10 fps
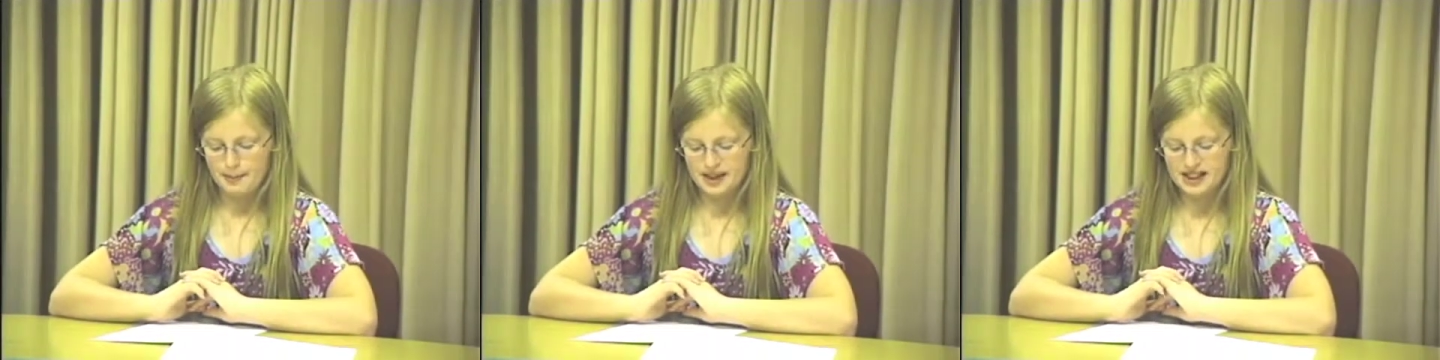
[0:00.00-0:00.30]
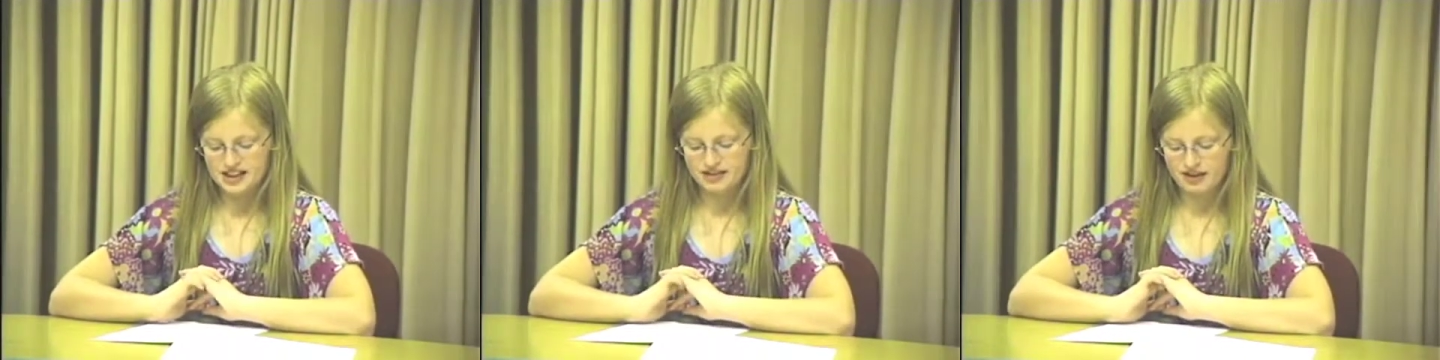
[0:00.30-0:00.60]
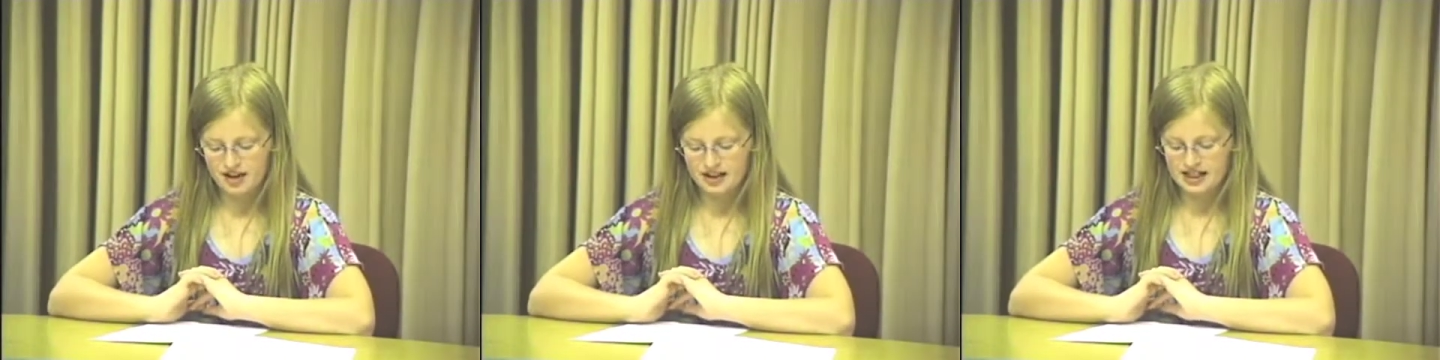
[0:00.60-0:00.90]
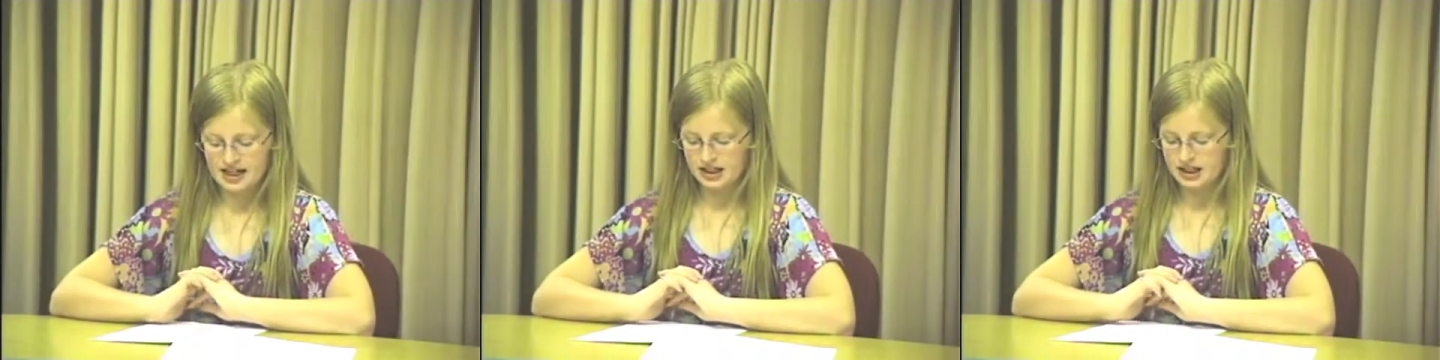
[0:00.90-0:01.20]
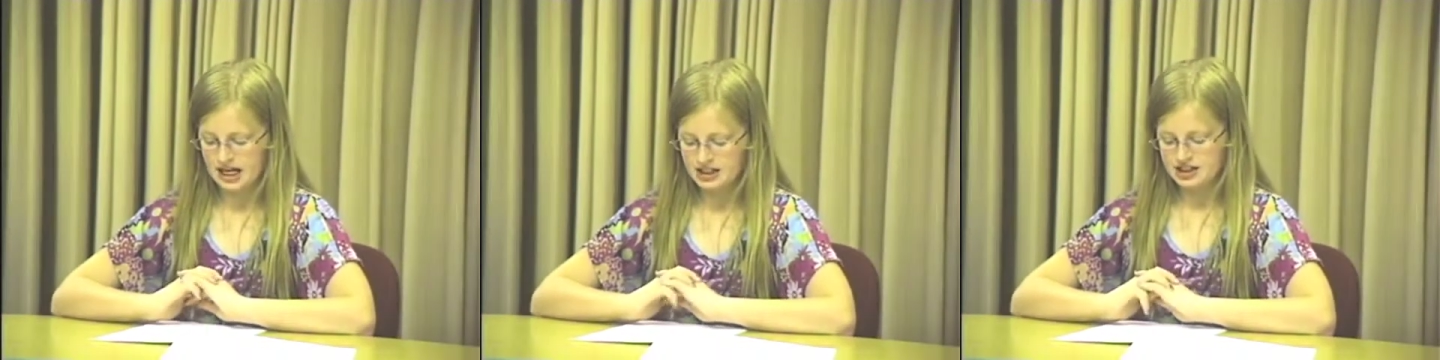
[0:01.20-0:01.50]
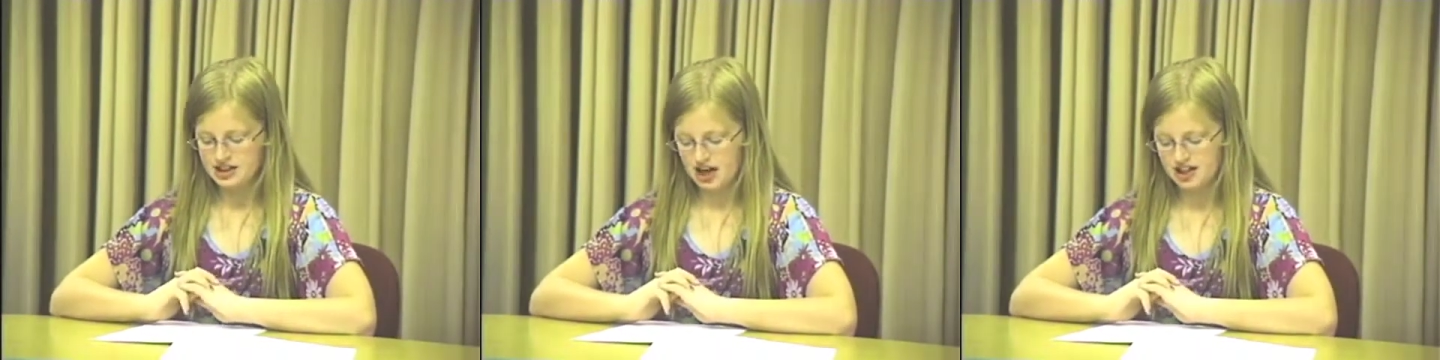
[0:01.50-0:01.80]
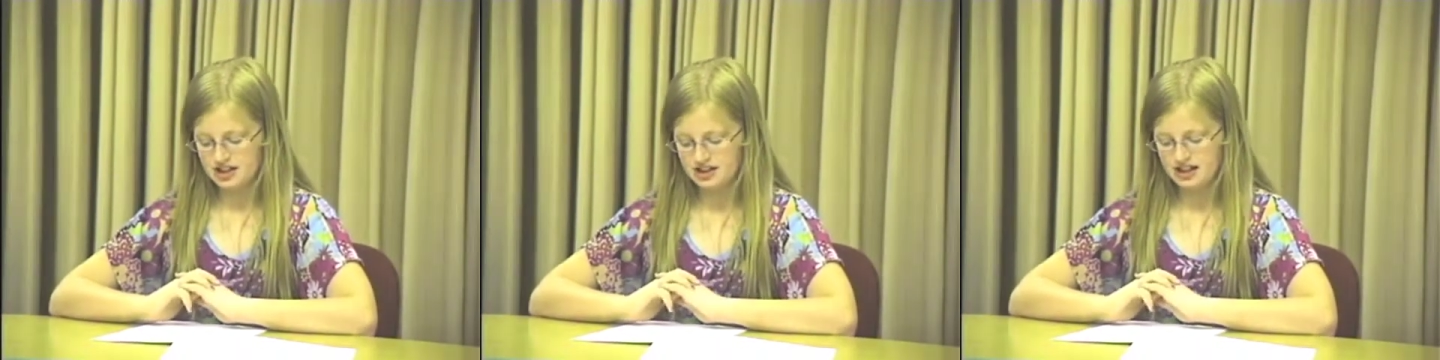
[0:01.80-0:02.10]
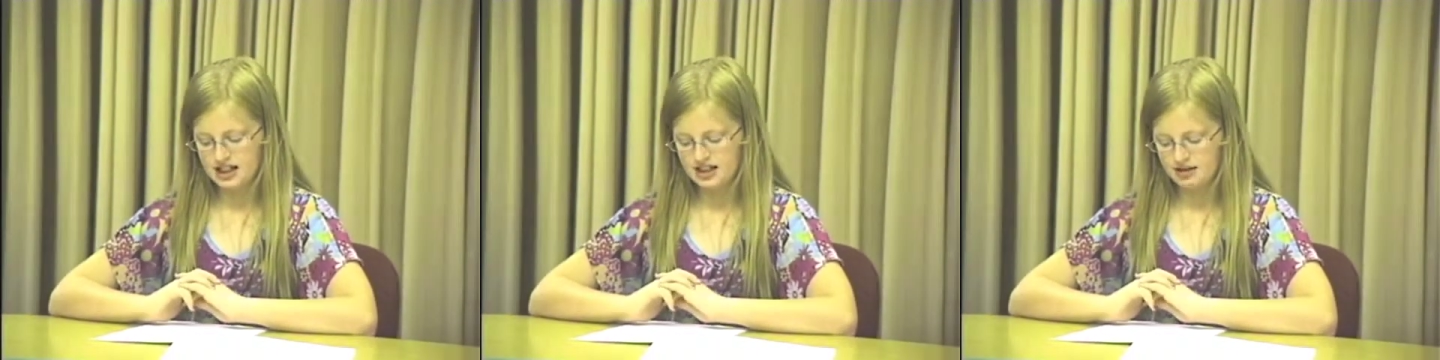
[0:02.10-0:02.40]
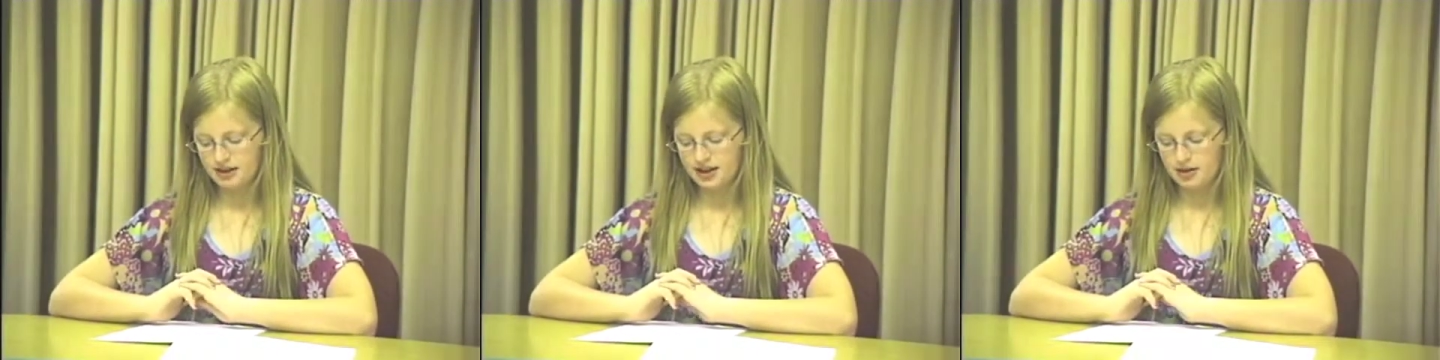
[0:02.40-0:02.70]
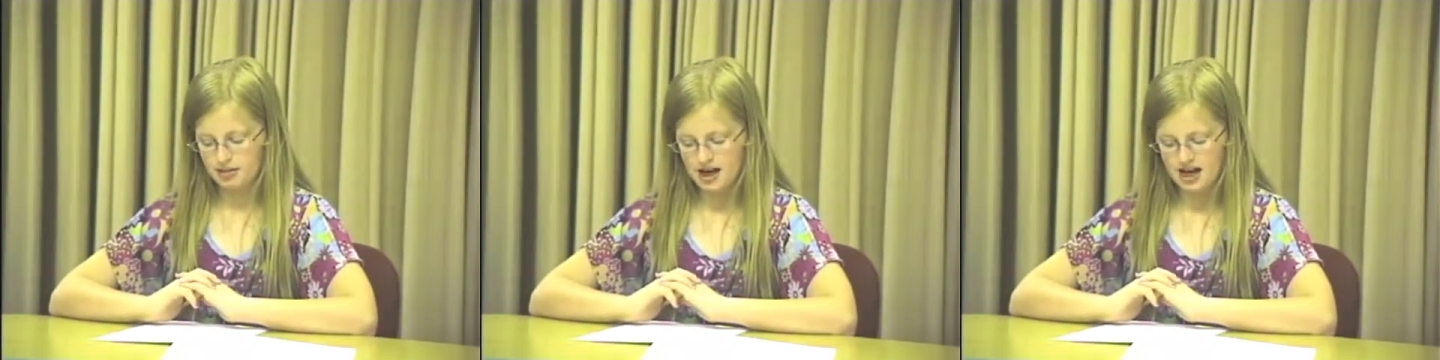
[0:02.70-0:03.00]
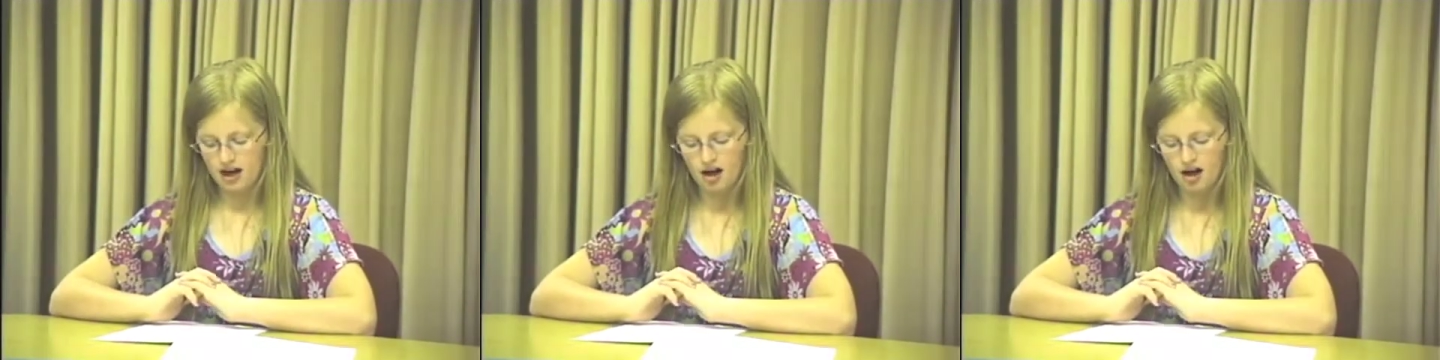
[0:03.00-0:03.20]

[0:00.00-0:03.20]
but he has found that yelling out instructions to kids while they're playing